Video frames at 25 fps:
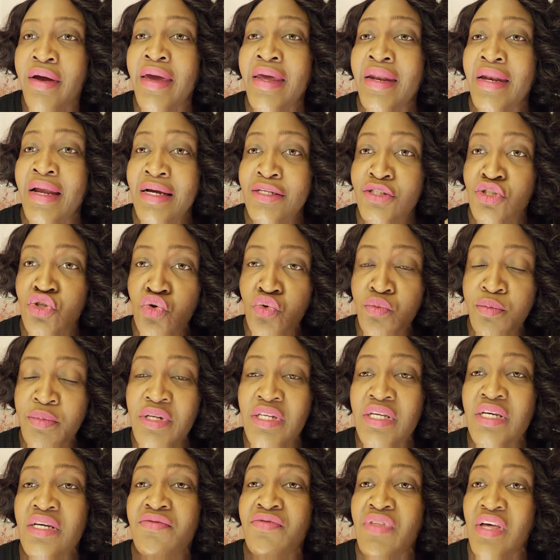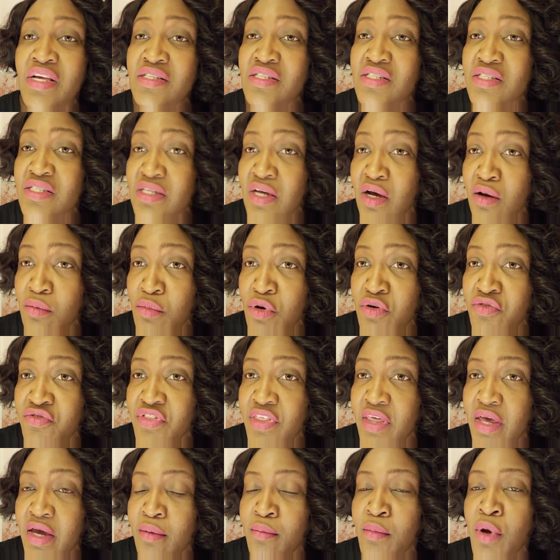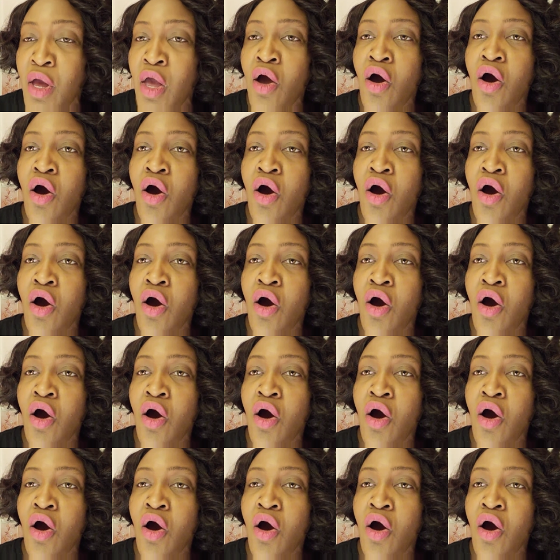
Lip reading: and I do believe that some of them